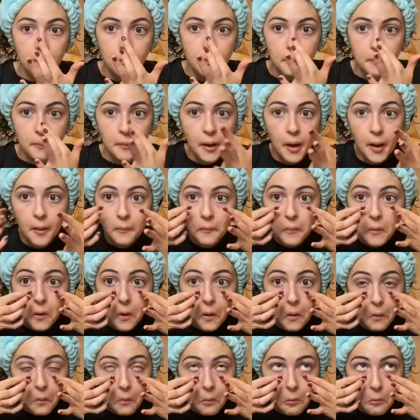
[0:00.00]
bop,
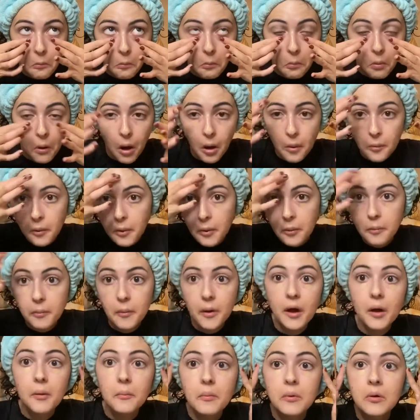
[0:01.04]
bop,
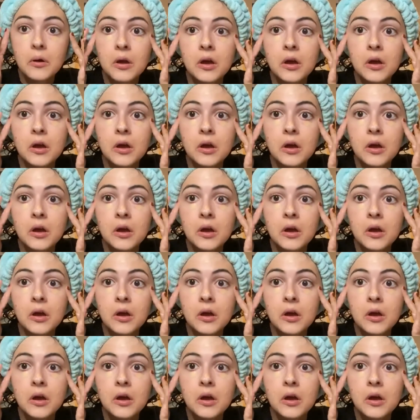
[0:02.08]
bop.